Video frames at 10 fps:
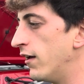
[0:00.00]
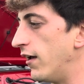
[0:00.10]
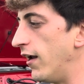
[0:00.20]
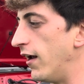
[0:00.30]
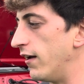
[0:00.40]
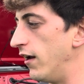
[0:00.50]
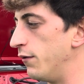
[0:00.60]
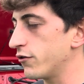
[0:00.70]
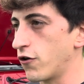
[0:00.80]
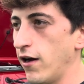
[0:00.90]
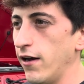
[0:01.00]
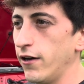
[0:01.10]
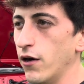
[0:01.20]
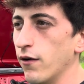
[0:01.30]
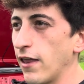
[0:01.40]
and it was great.
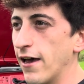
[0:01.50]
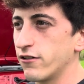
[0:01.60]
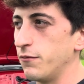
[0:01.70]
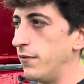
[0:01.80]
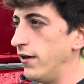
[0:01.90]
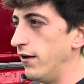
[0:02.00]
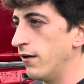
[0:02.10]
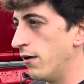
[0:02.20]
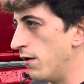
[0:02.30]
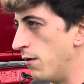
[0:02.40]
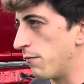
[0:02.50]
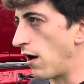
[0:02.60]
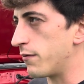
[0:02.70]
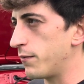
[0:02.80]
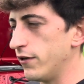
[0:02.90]
You know, it lasted me
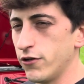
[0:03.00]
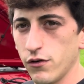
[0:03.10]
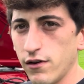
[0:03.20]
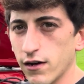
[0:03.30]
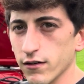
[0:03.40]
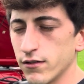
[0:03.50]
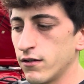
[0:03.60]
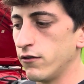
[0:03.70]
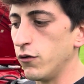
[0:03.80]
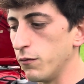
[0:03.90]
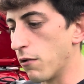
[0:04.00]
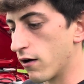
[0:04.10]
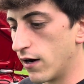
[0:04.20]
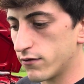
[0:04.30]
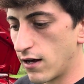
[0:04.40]
probably 2 years doing
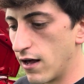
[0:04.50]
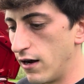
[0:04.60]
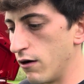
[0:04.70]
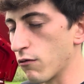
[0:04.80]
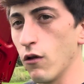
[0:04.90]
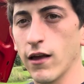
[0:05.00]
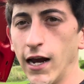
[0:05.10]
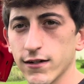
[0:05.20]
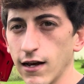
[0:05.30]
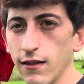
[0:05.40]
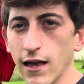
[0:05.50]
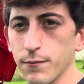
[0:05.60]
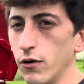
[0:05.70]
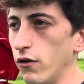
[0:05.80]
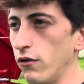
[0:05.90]
burnouts on it, rolling anti-lag
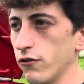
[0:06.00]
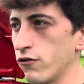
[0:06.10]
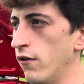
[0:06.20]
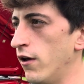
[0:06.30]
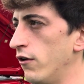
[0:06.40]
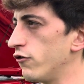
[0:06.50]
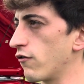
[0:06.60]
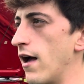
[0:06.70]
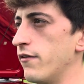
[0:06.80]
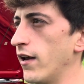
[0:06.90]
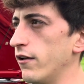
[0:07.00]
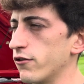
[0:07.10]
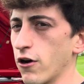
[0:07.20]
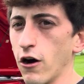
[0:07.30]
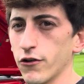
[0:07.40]
poles, driving it to
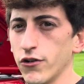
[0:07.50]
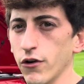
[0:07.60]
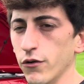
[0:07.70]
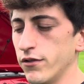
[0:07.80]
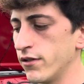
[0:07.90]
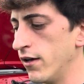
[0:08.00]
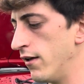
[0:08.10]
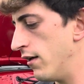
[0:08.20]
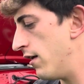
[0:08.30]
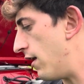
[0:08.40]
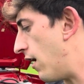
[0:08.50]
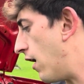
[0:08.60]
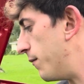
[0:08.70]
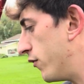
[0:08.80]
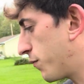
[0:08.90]
car shows.
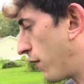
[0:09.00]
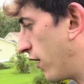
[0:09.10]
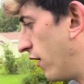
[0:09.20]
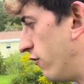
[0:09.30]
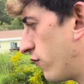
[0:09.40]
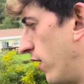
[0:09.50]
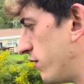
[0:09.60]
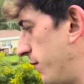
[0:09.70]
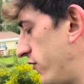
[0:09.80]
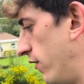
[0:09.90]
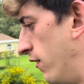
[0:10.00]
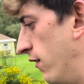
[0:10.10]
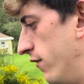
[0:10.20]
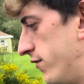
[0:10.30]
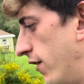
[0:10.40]
It was a pretty good transmission
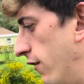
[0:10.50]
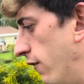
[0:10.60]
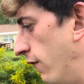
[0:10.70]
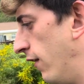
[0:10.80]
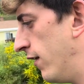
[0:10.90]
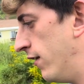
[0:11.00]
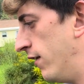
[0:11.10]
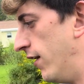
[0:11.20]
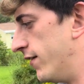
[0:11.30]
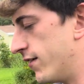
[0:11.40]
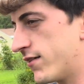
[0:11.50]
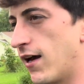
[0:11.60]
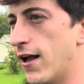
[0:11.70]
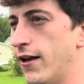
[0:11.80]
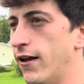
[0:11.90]
until it
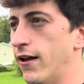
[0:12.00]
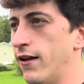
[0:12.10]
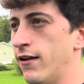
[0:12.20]
decided